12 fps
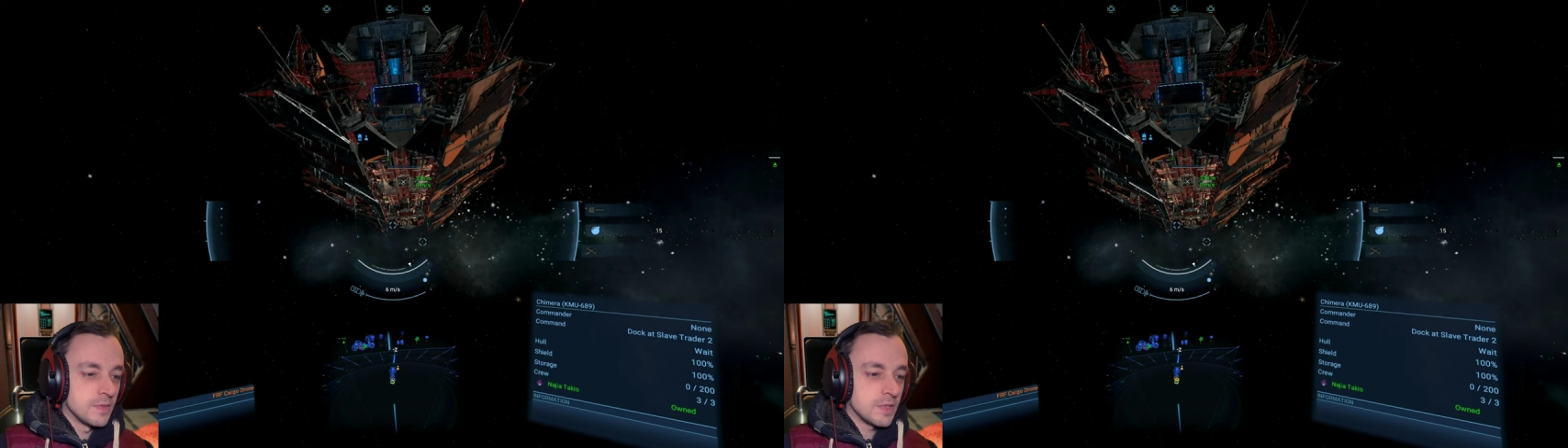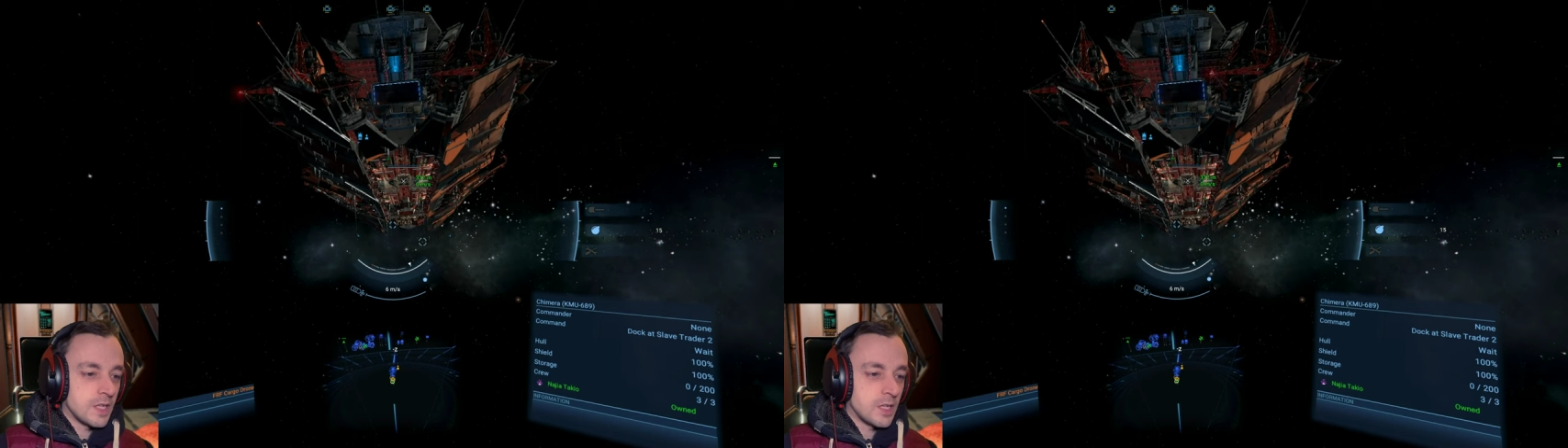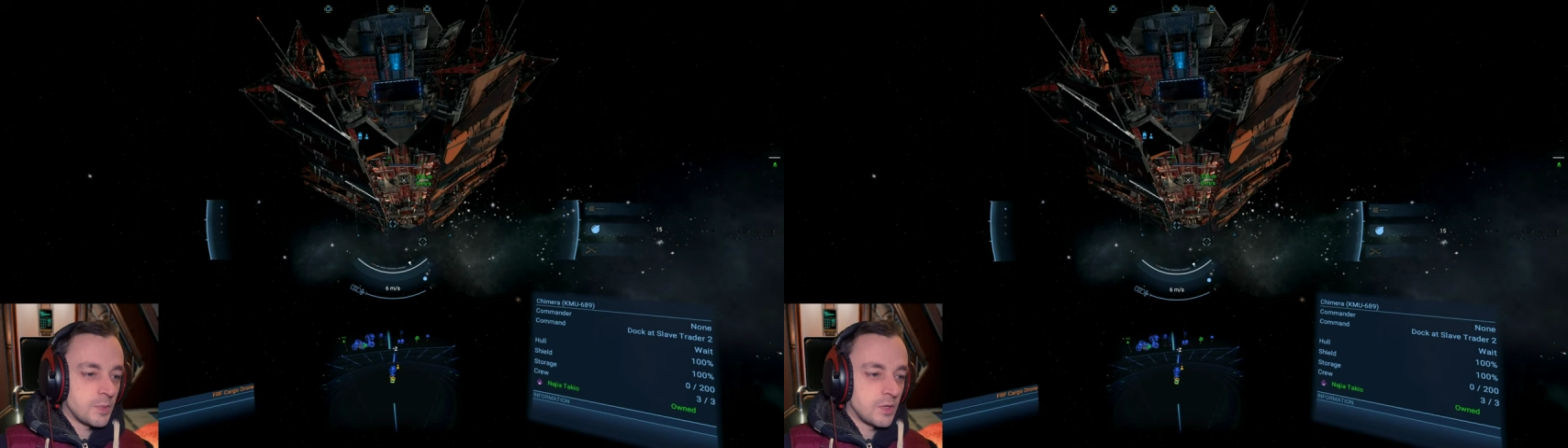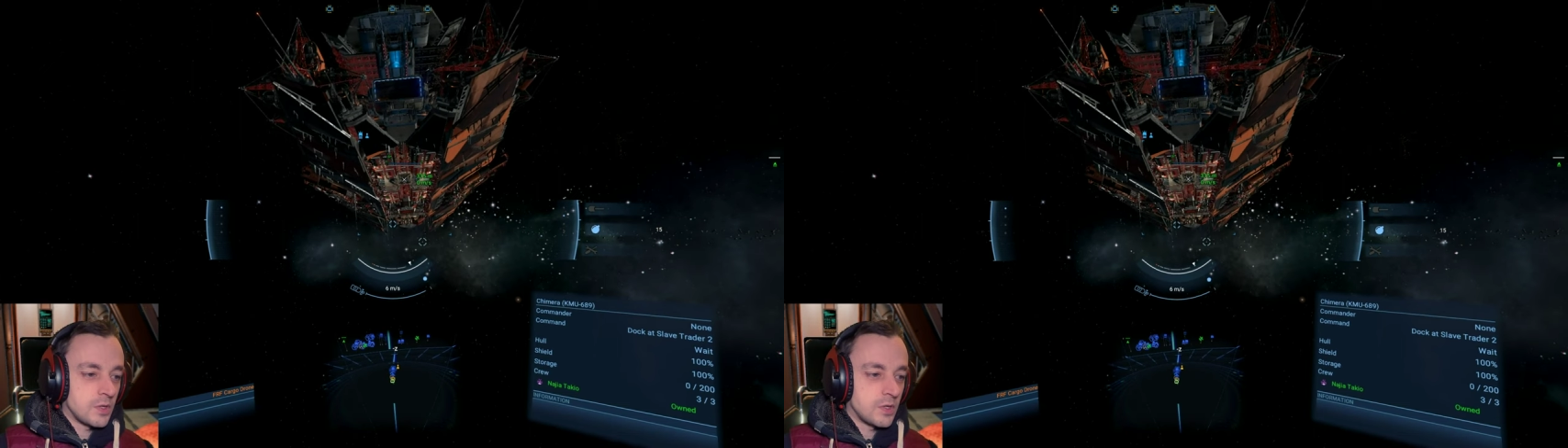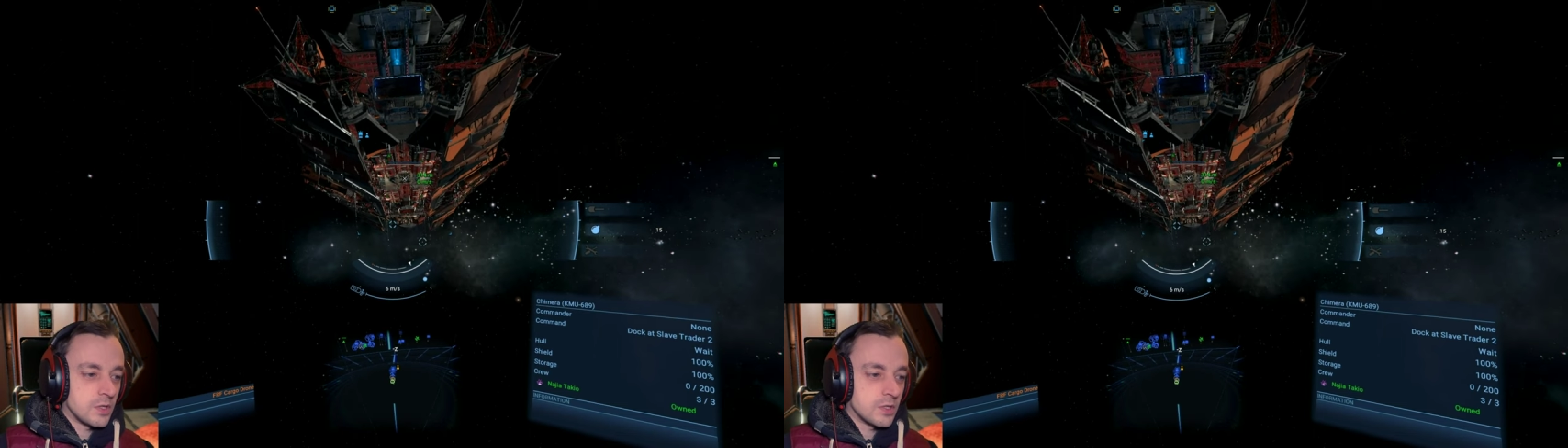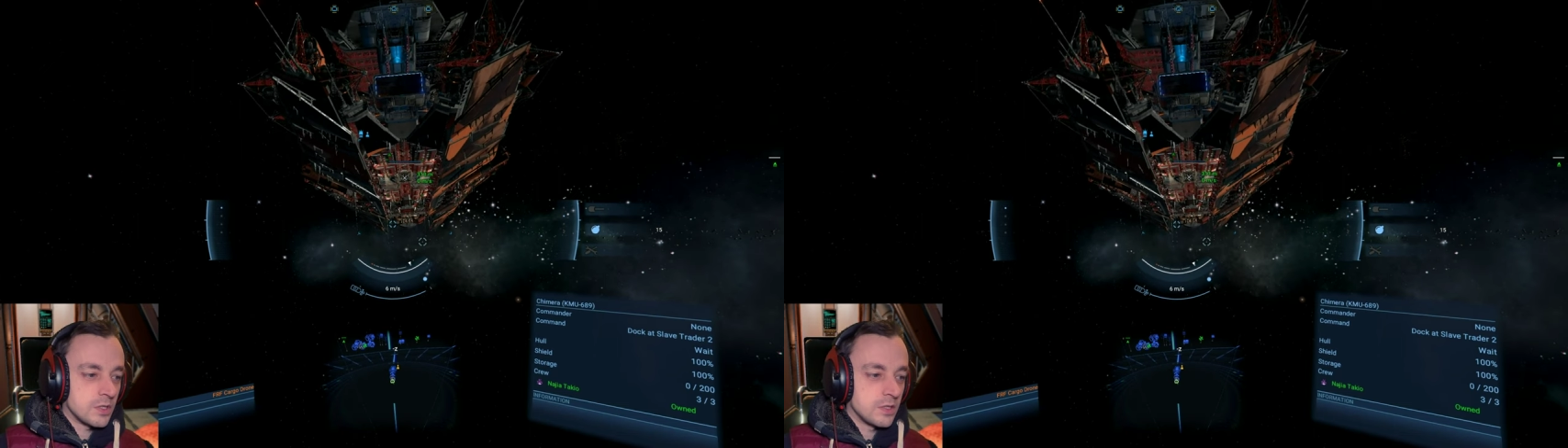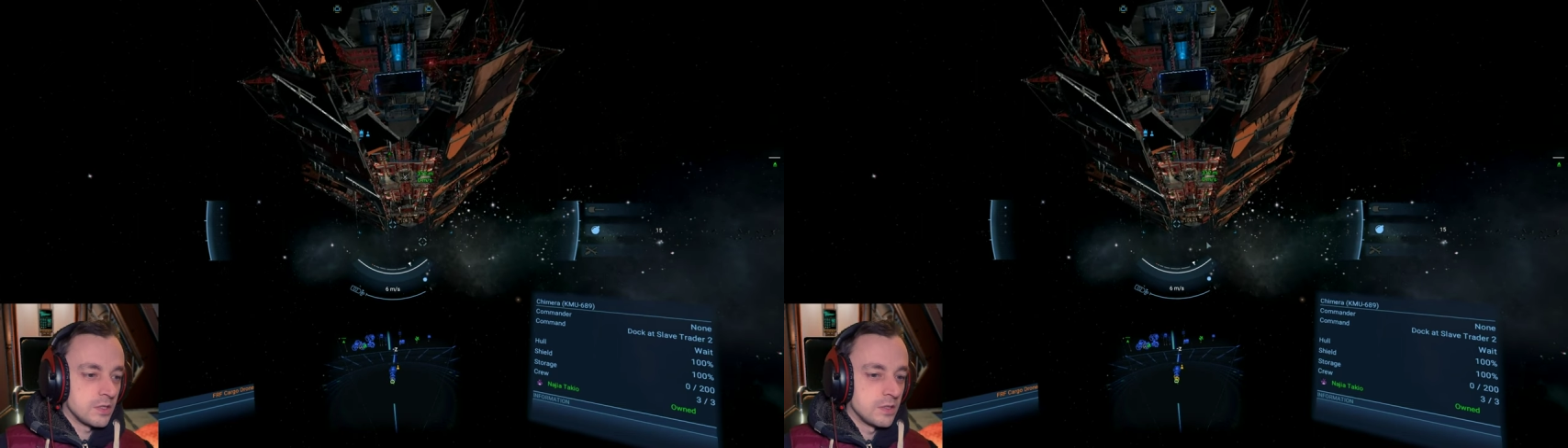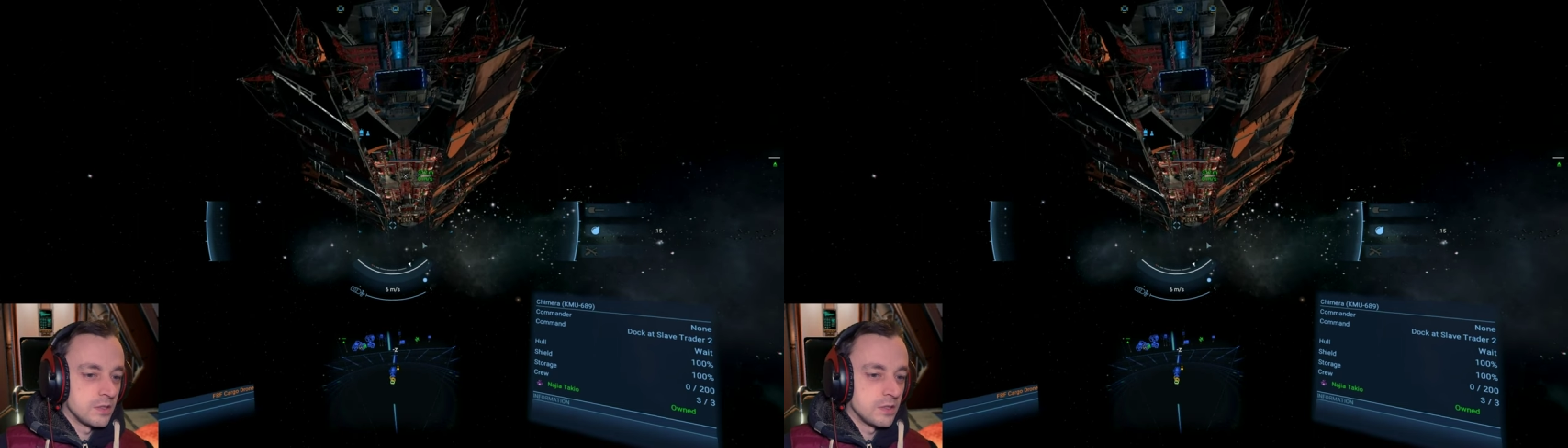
Teleport.